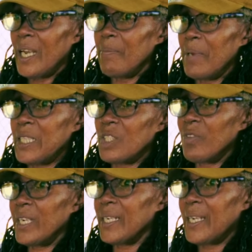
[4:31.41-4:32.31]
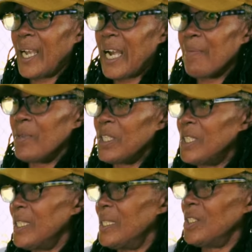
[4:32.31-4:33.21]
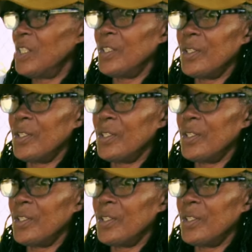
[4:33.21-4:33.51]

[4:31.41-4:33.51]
and measuring how much distance she